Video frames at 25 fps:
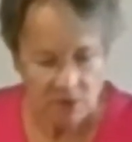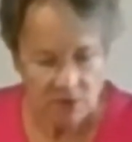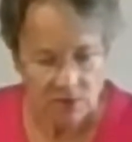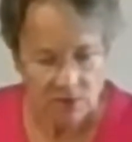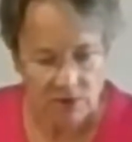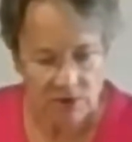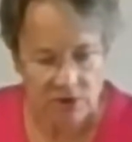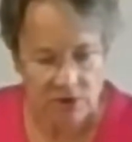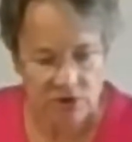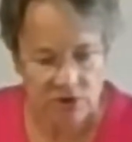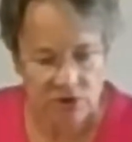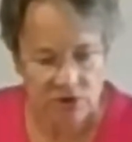
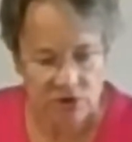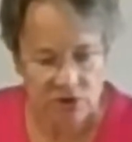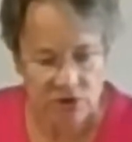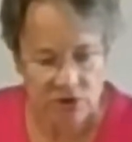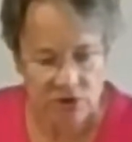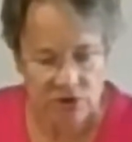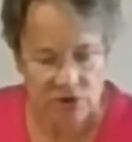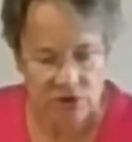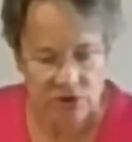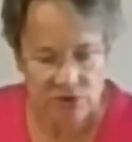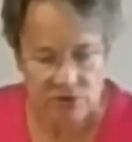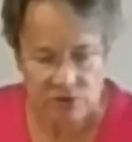what else you
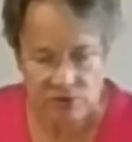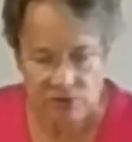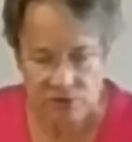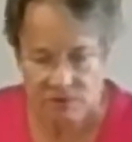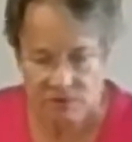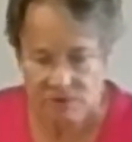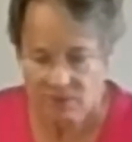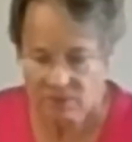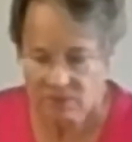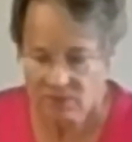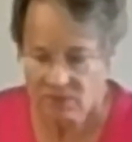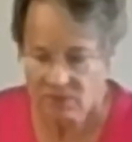can
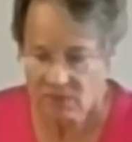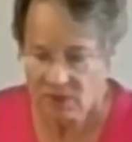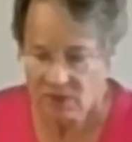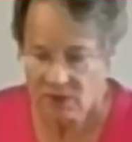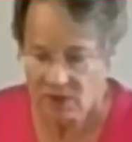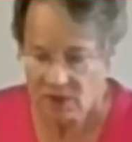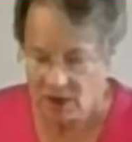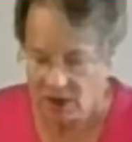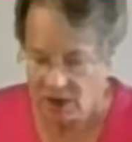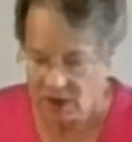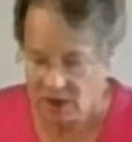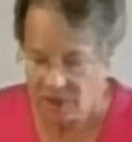use.
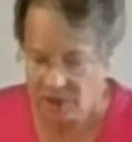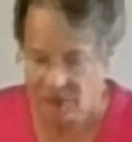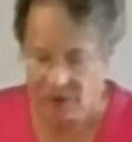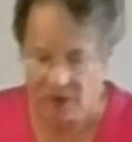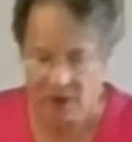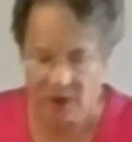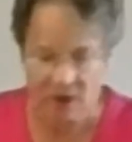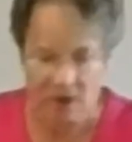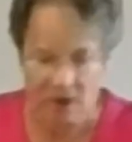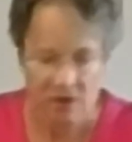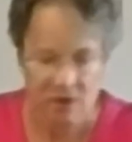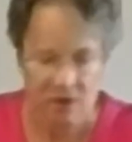I've
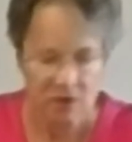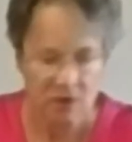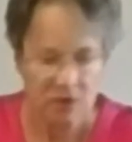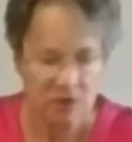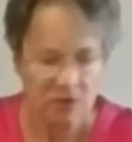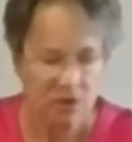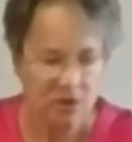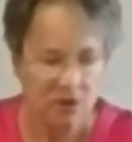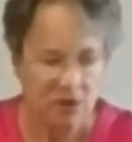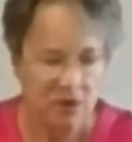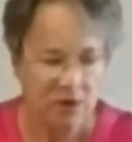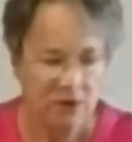got
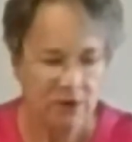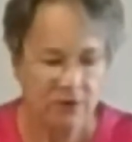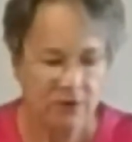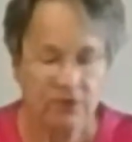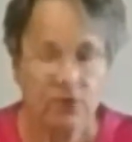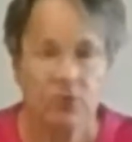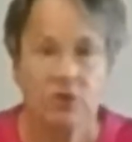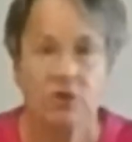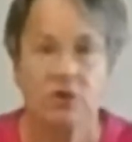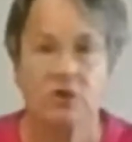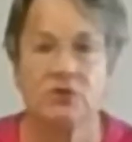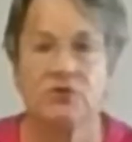
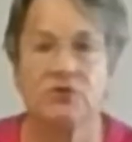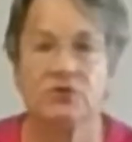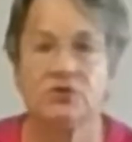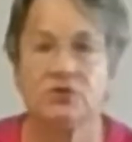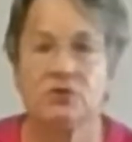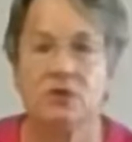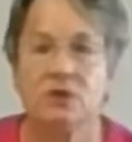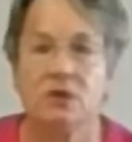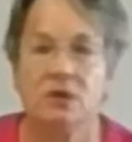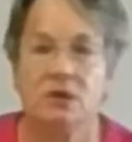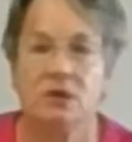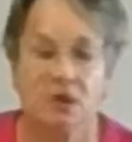
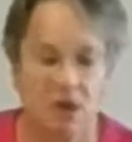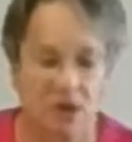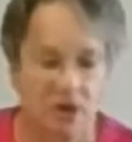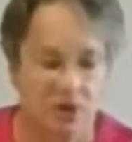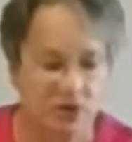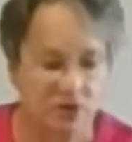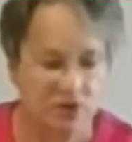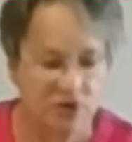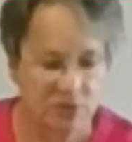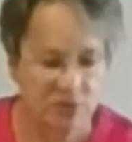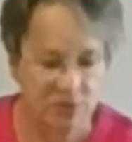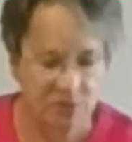forks
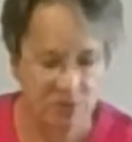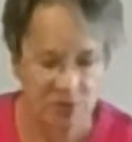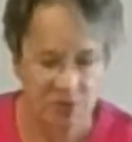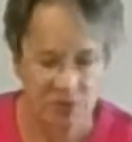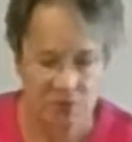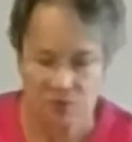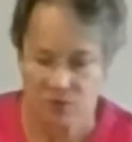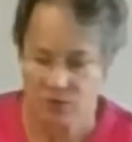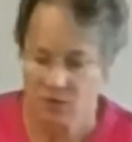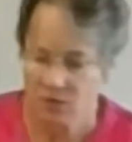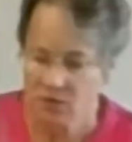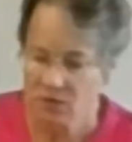and
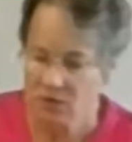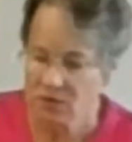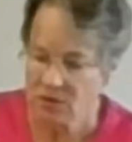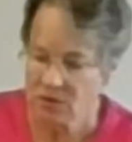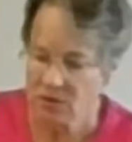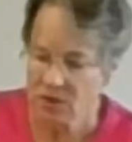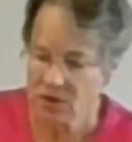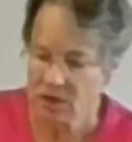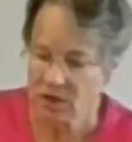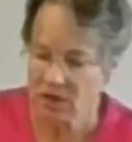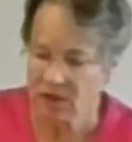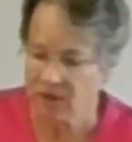spoons.
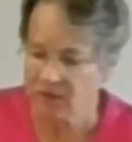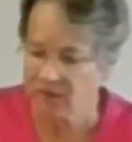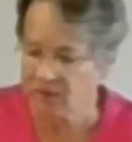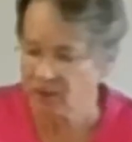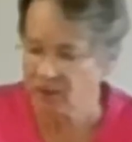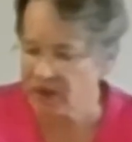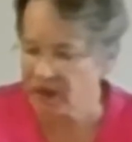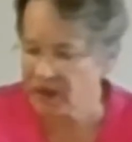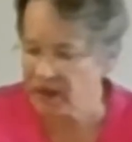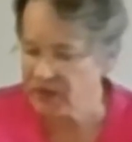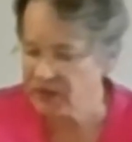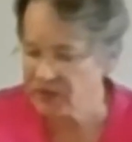I have
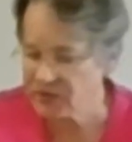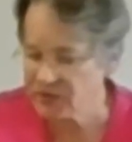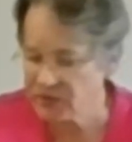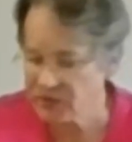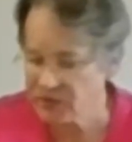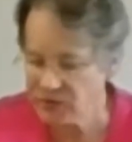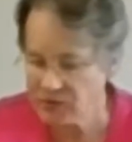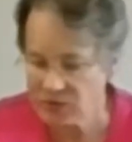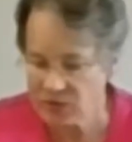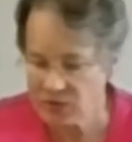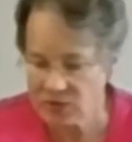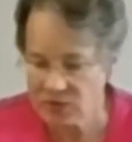
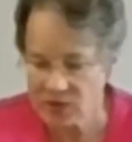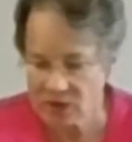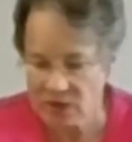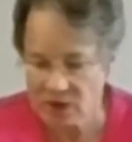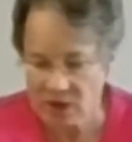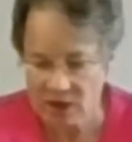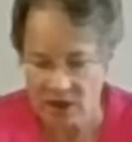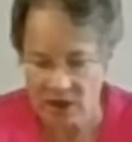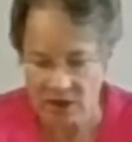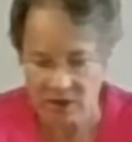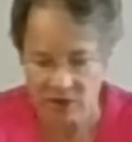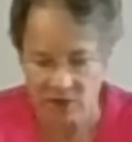glasses.
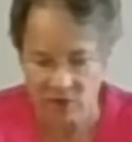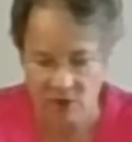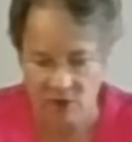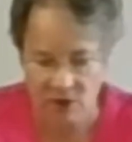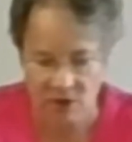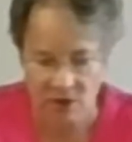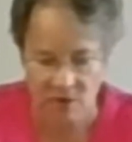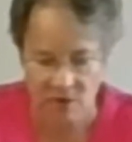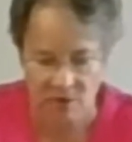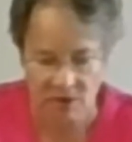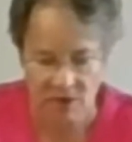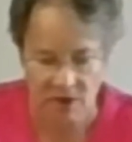I have a
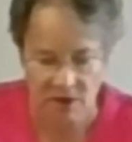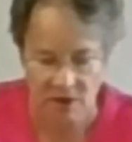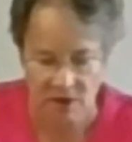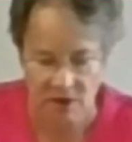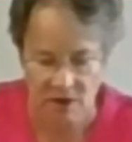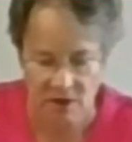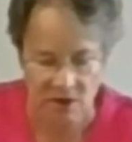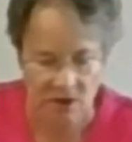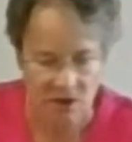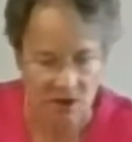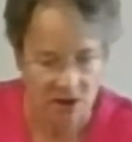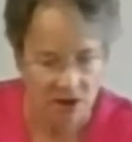water
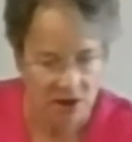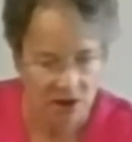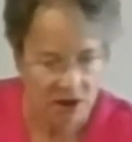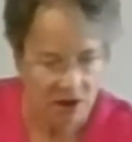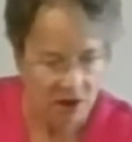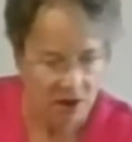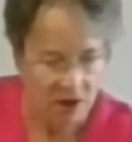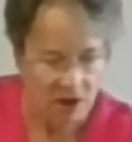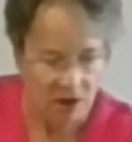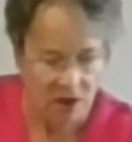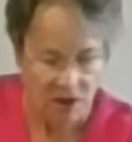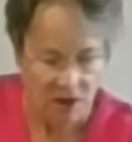bottle.
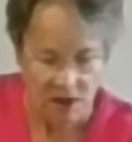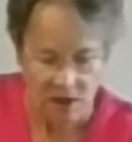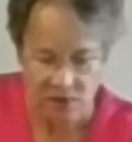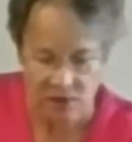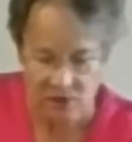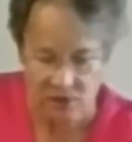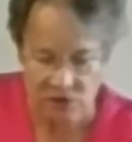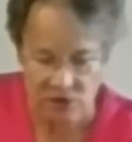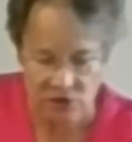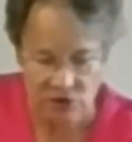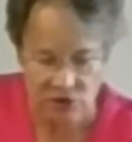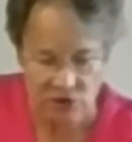I'm
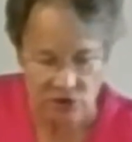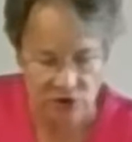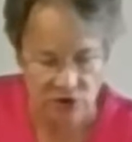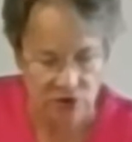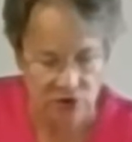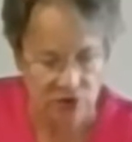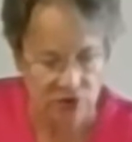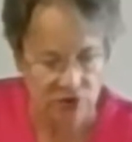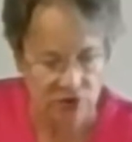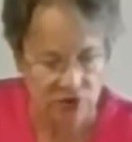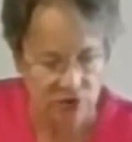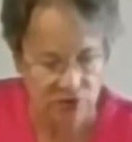going to
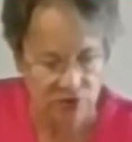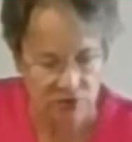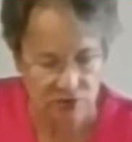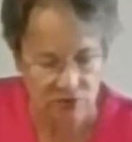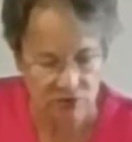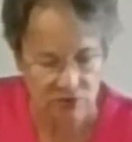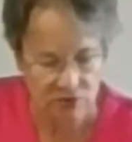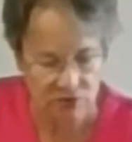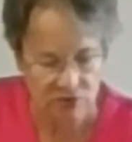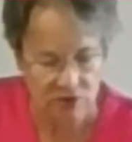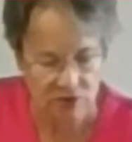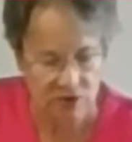just
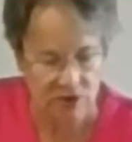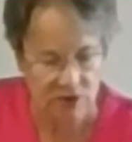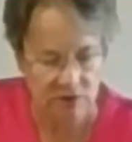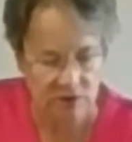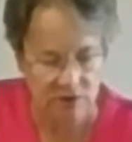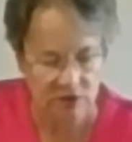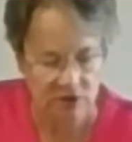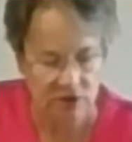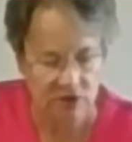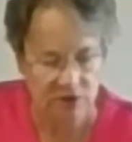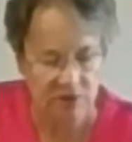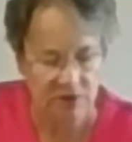do
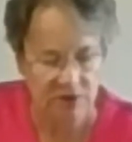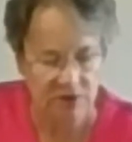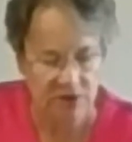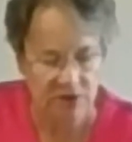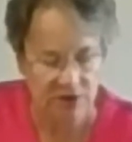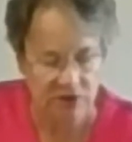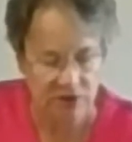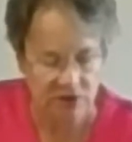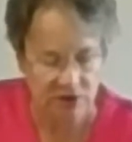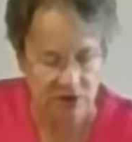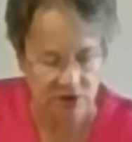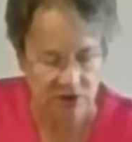some
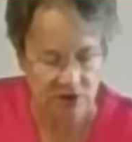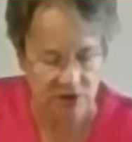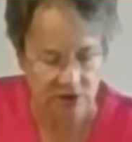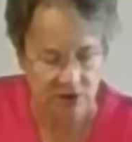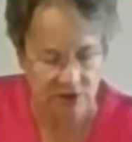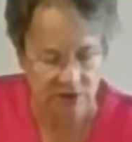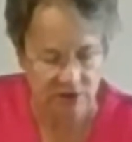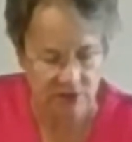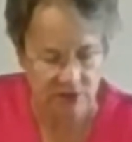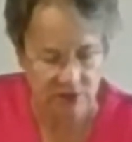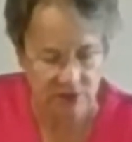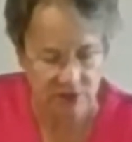geometric
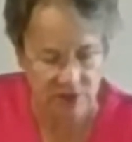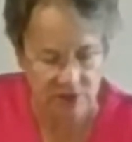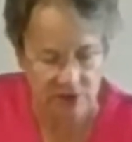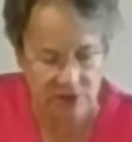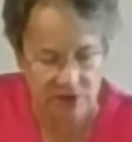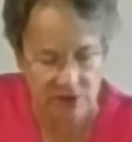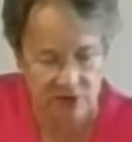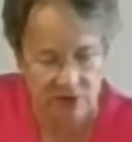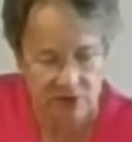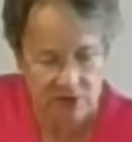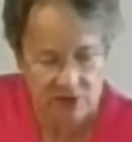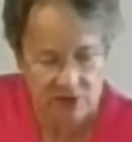stuff with